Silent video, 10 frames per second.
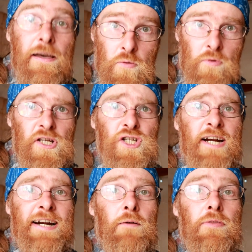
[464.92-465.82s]
If you want to
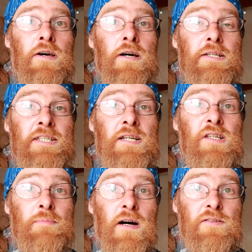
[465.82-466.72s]
check out the
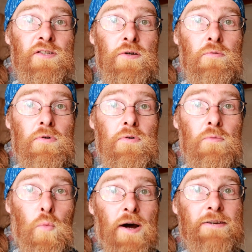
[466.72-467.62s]
tin tomato
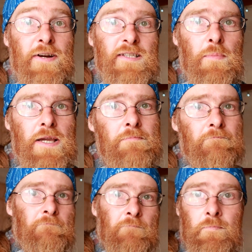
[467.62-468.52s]
wine recipe,
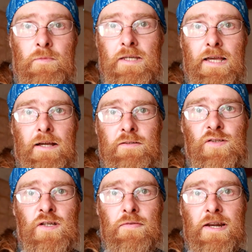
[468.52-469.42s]
I'll
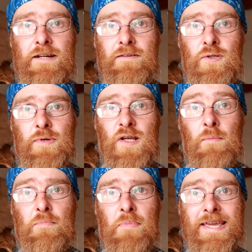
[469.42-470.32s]
insert the link to it
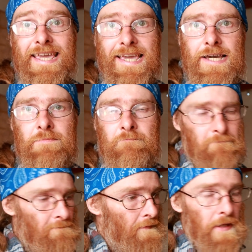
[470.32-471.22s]
up by here.
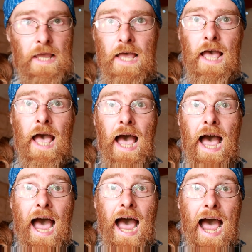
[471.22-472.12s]

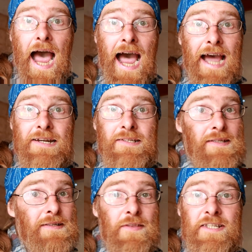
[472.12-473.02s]
And
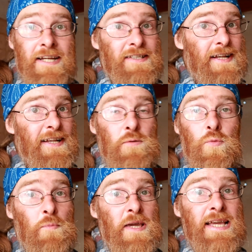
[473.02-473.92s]
the taste
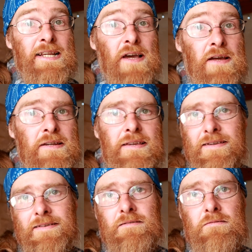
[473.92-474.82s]
test will be done
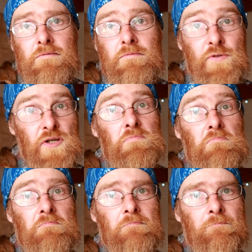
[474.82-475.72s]

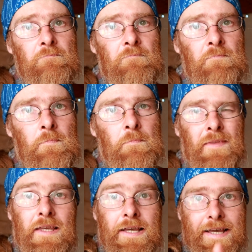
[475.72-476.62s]
soon.
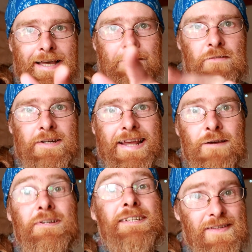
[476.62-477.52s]
Have fun
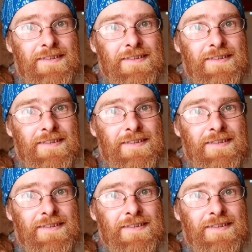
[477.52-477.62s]
now.